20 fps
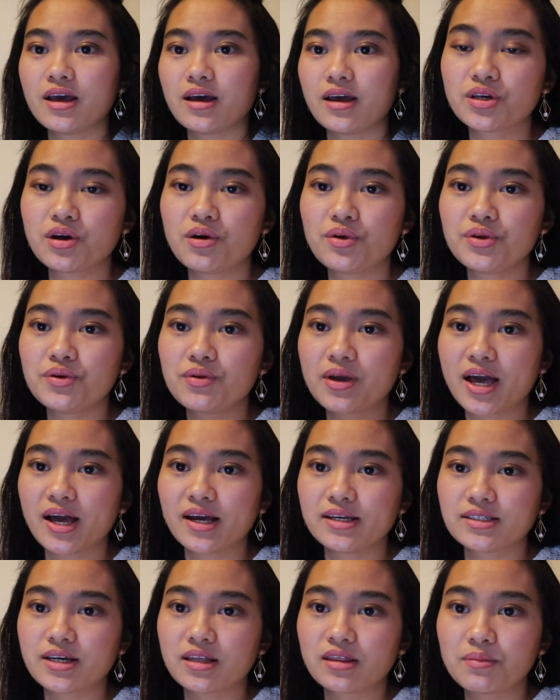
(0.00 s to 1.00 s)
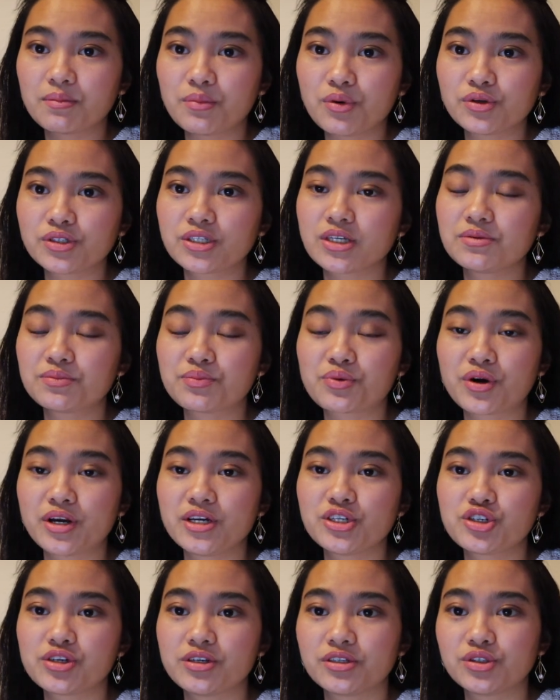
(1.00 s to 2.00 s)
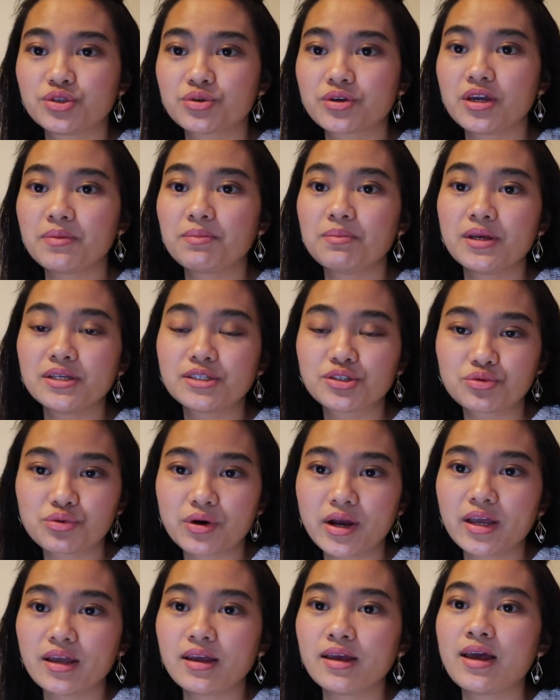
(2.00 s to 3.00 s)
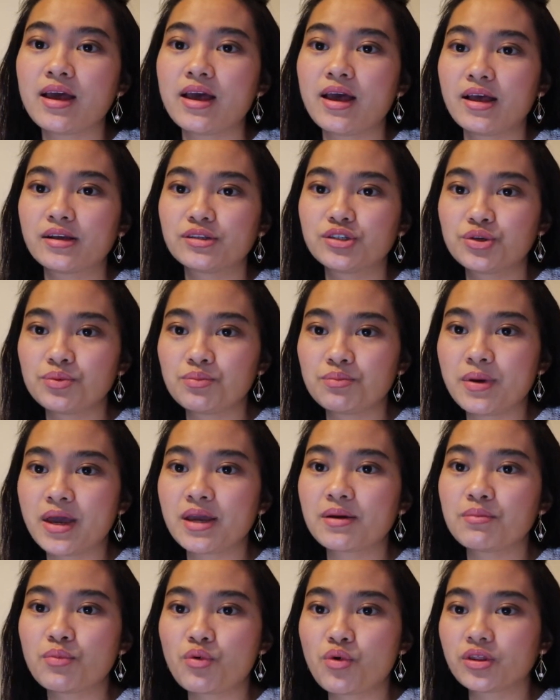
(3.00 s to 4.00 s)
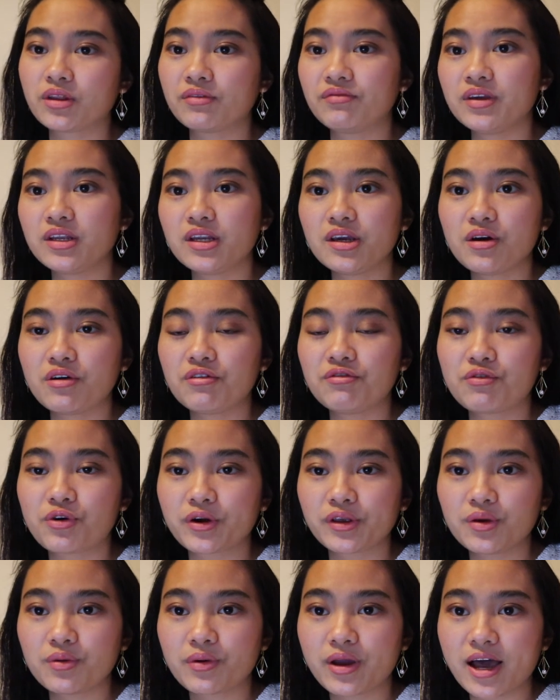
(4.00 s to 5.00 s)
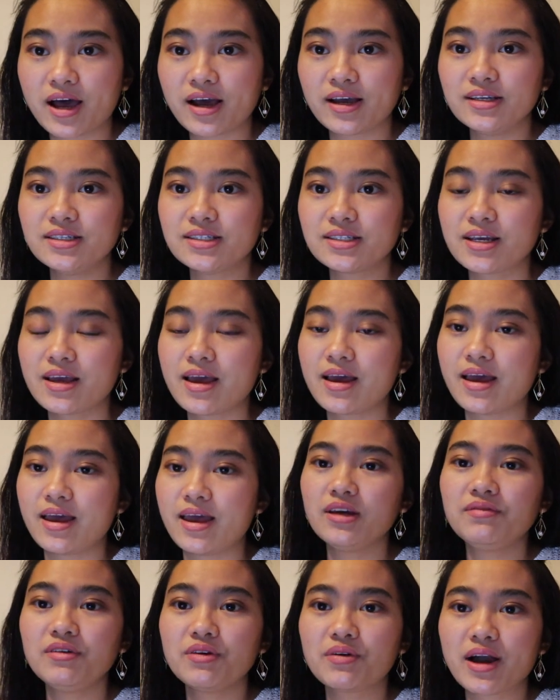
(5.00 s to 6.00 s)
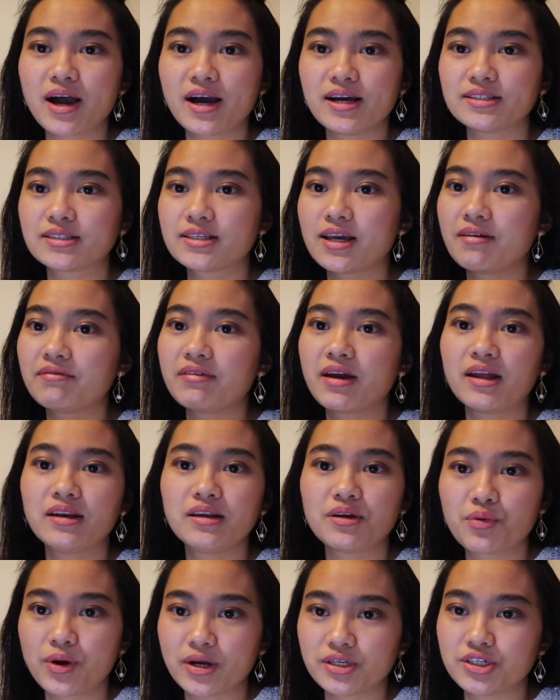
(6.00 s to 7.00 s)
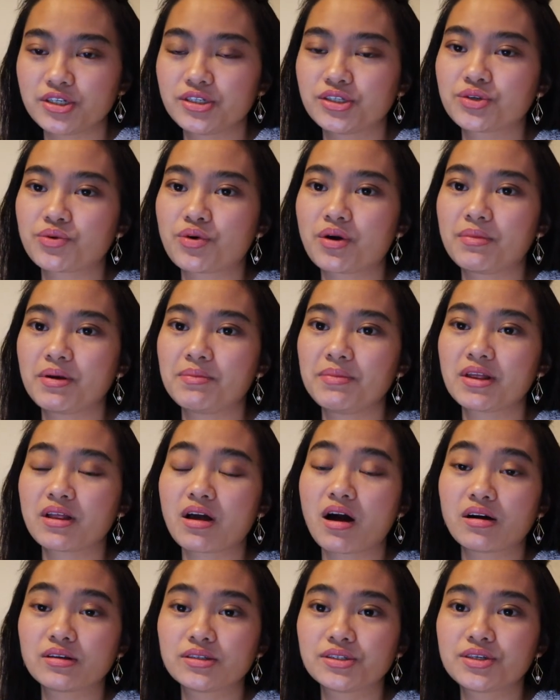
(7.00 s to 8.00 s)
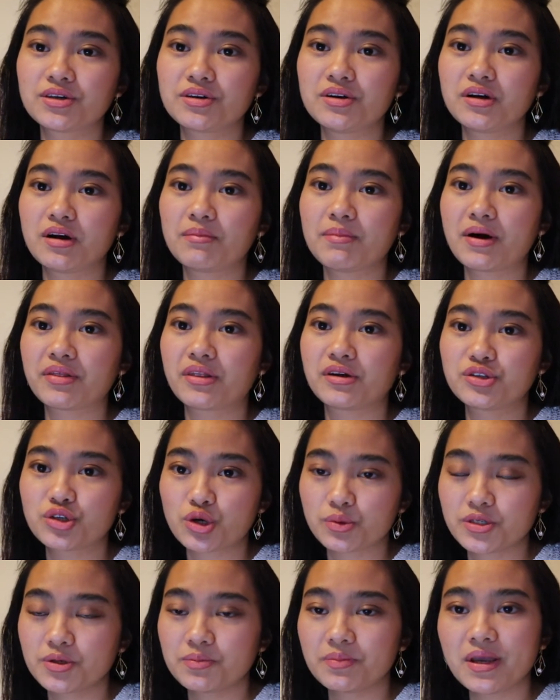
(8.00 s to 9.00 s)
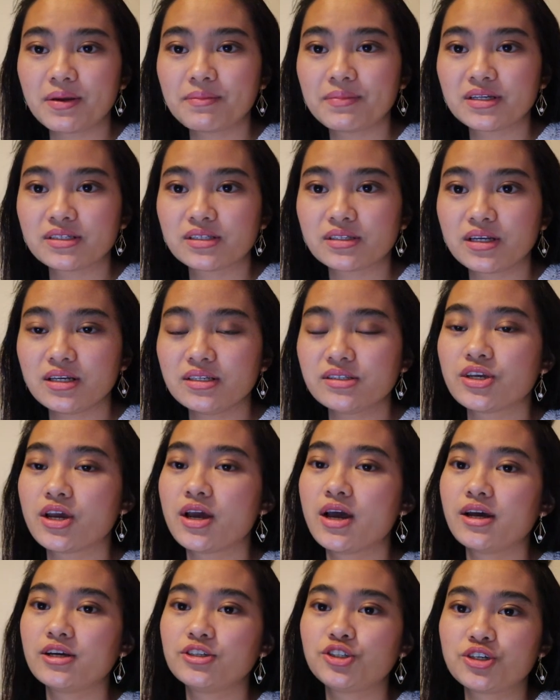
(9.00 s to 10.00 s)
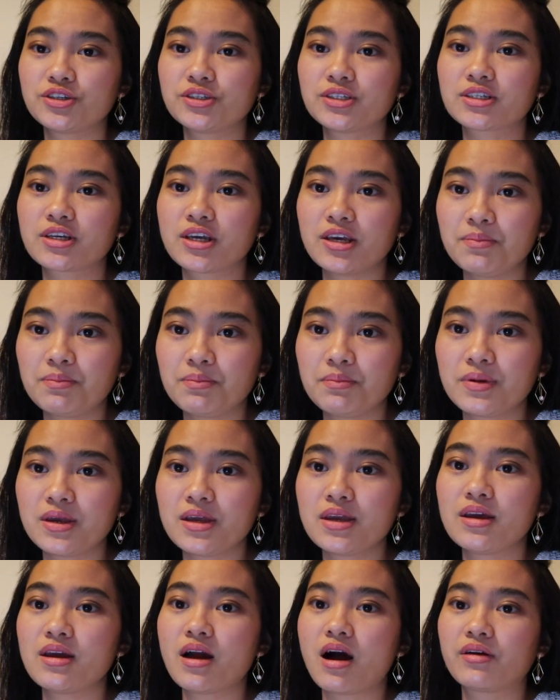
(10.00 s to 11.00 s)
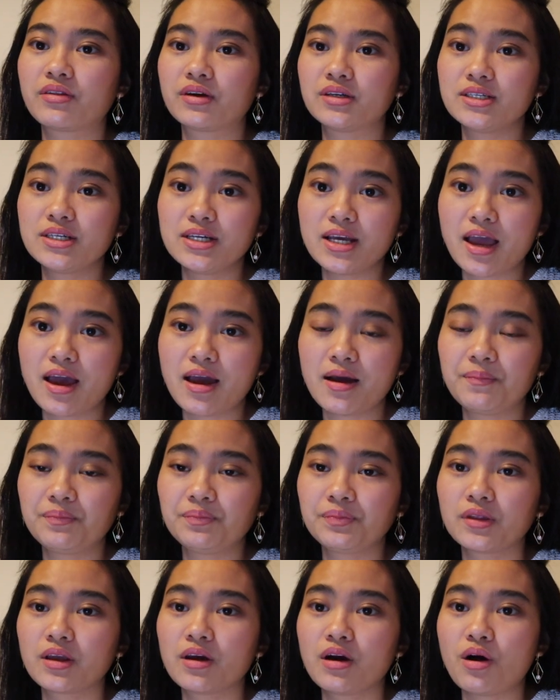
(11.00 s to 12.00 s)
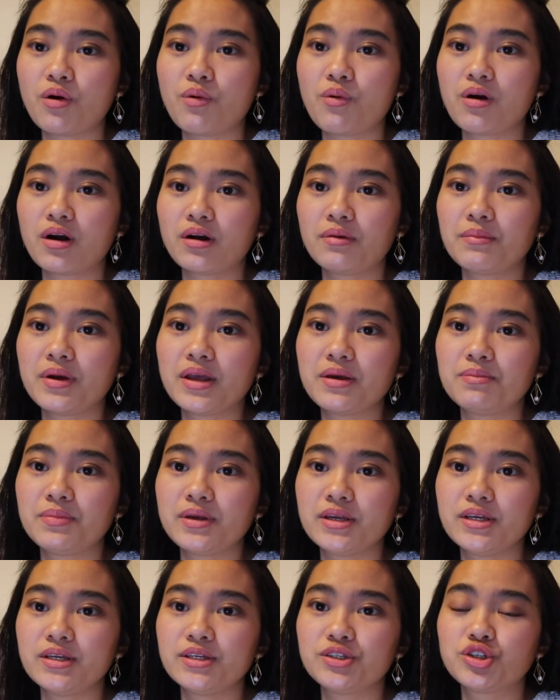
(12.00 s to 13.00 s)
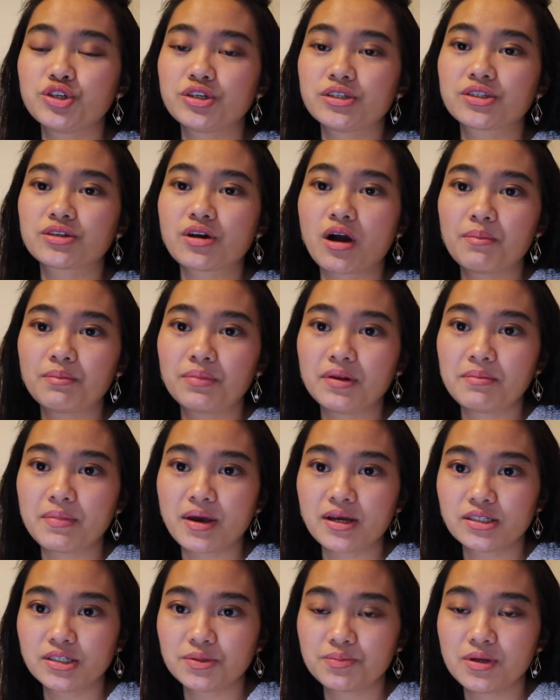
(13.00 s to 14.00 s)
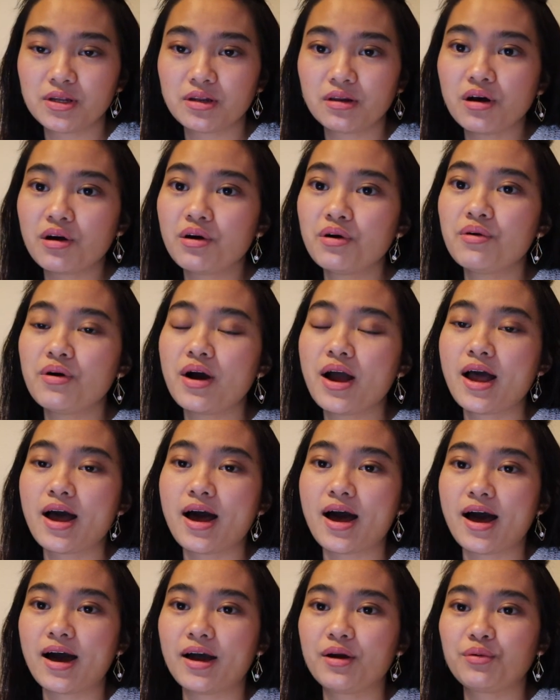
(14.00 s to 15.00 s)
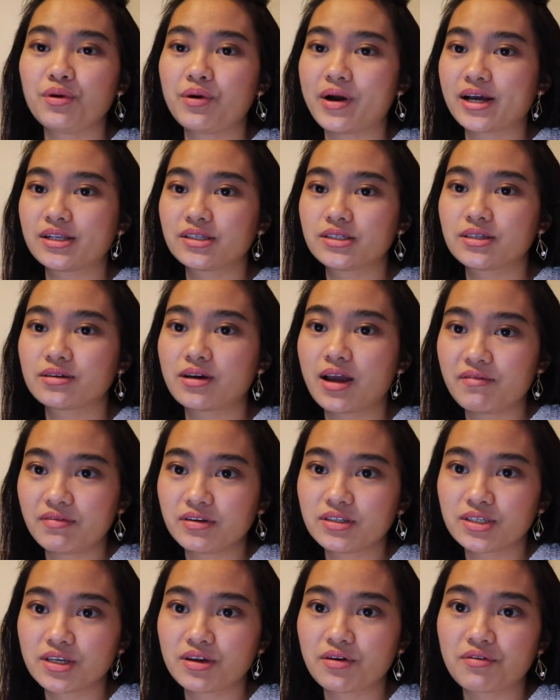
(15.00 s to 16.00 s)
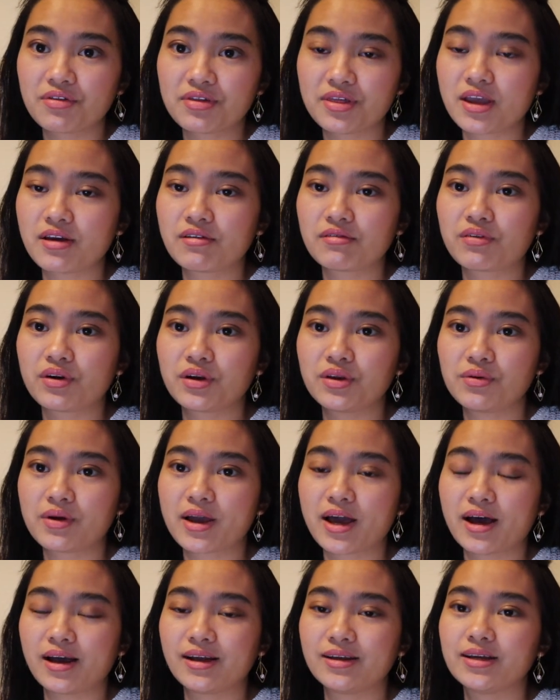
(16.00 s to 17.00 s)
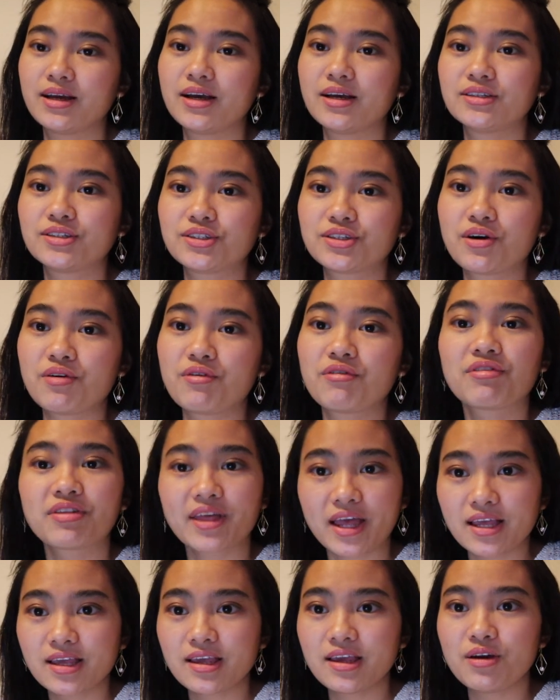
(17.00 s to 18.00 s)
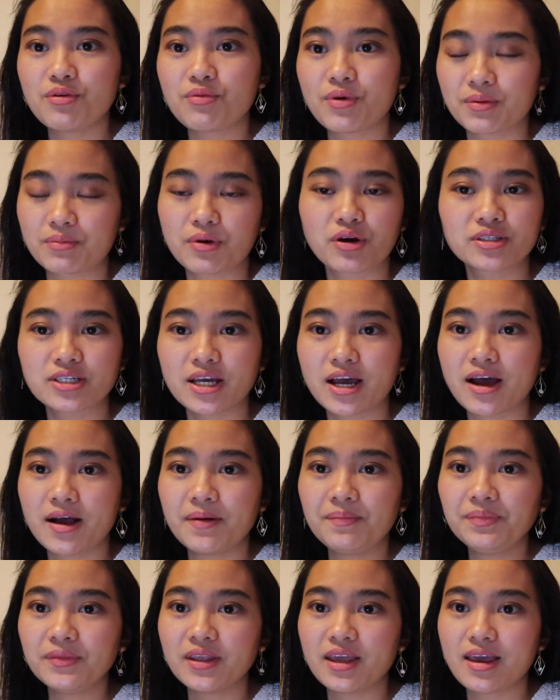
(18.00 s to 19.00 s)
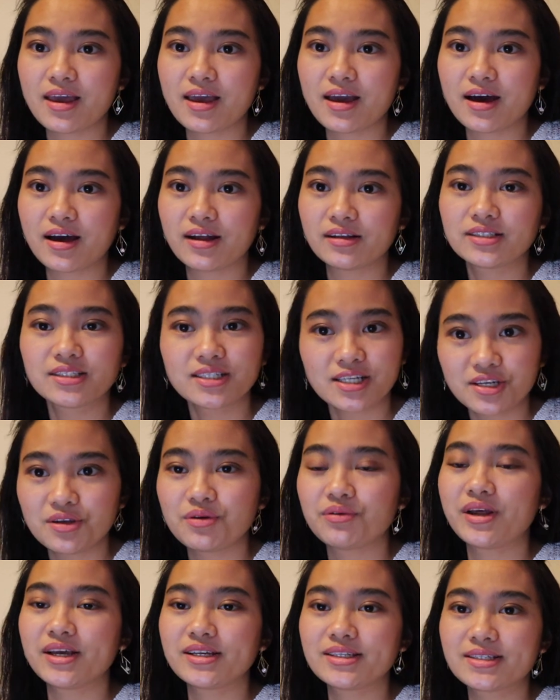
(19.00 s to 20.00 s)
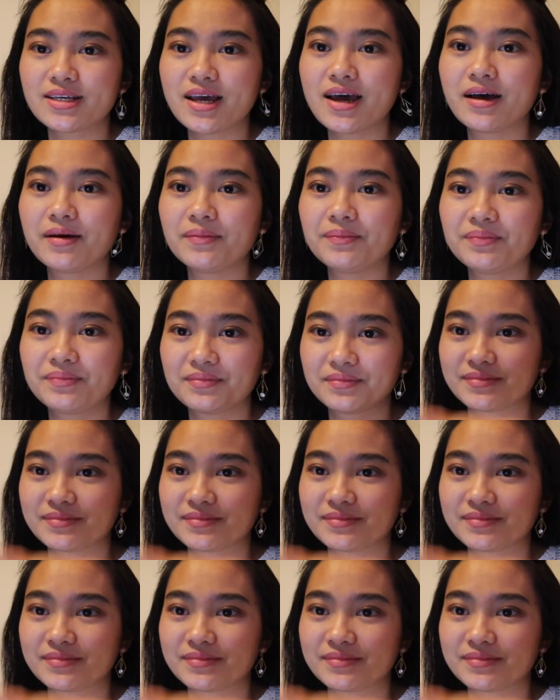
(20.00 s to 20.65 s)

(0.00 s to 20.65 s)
So you guys are the most impression to give me strength to make more the video for you guys. If you guys have any questions or maybe concern about the dropshipping business, just give me on the DM or maybe just comments below. I will answer every single thing for you guys. So thank you one more time and see you next time.